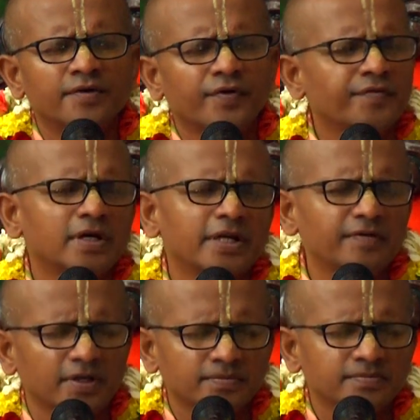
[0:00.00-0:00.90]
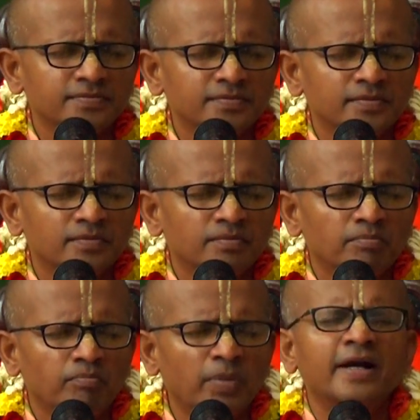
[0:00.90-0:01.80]
where we are living.
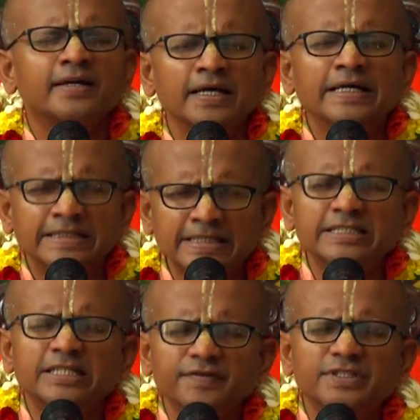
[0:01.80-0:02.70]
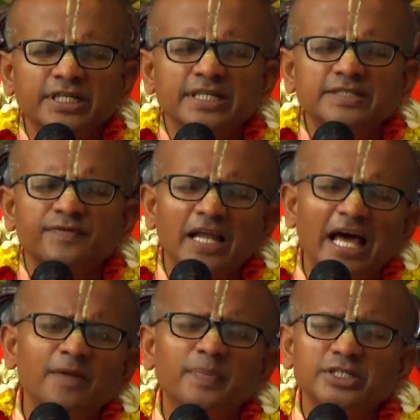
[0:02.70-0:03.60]
But this division is will
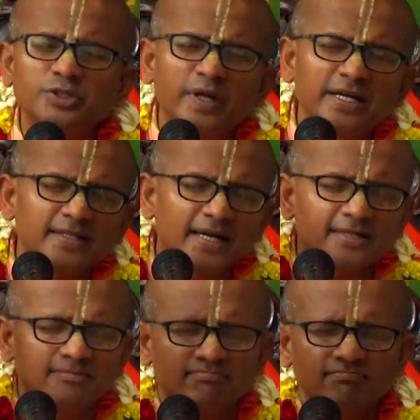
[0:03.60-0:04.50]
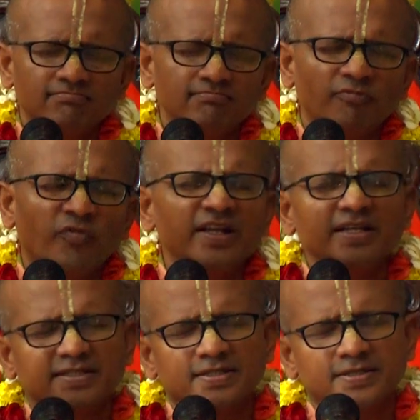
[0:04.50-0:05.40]
help us to get that
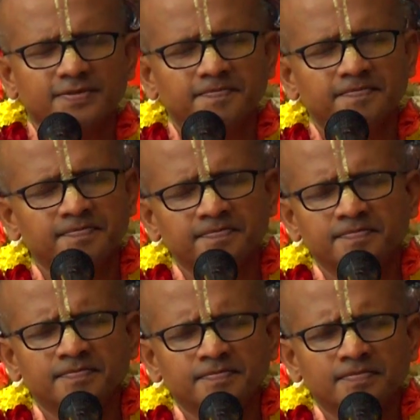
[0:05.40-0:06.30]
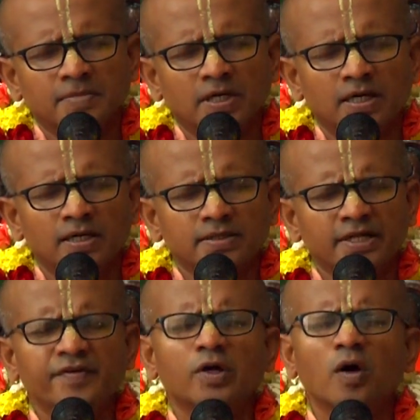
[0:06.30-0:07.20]
oneness. Uh,
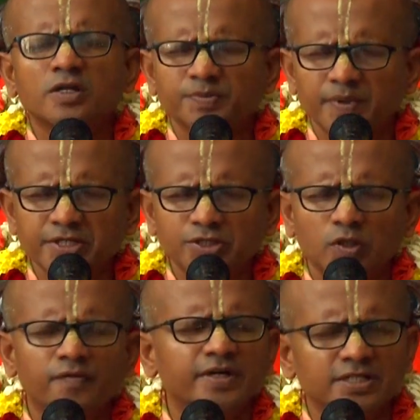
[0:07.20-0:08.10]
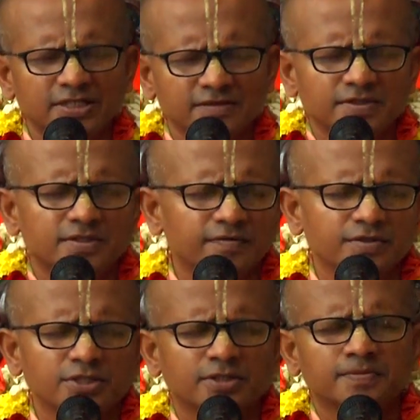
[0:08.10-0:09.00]
that we are all spirit soul, we are servants of
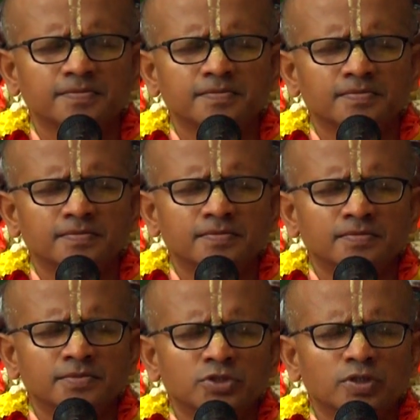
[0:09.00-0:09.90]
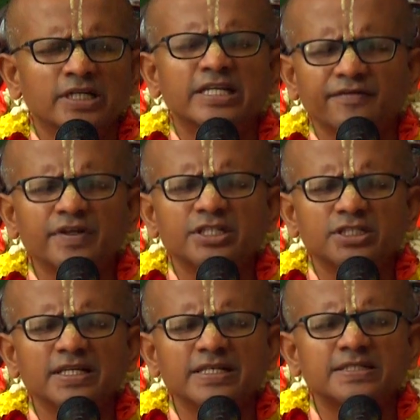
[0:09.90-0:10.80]
Krishna. So the
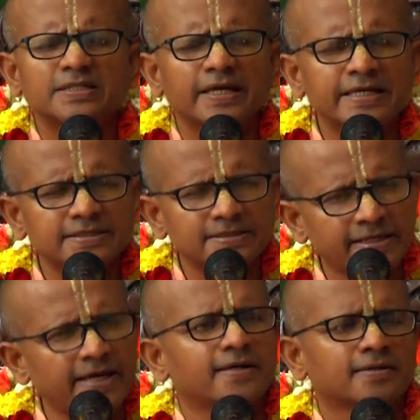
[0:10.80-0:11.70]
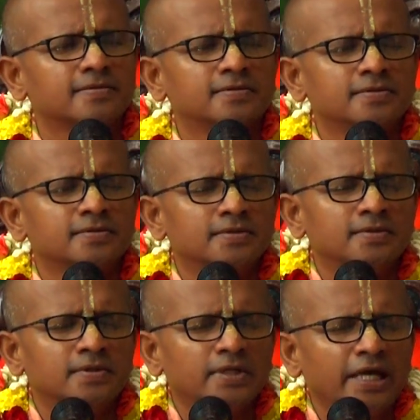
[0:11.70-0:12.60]
division is, it's there.
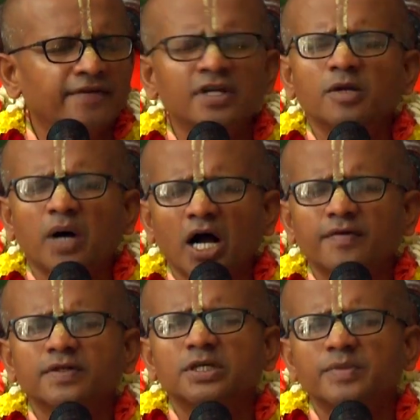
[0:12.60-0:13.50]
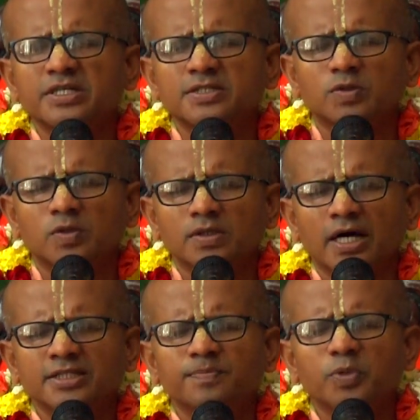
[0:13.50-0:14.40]
Even in Bhagavatam it is told,
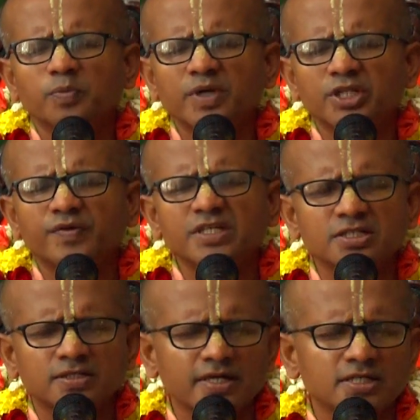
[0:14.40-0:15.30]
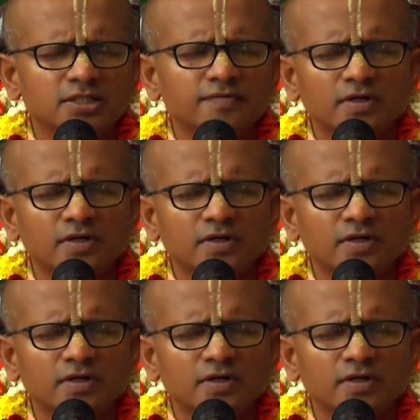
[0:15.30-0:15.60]
Atappum virdvija shreshta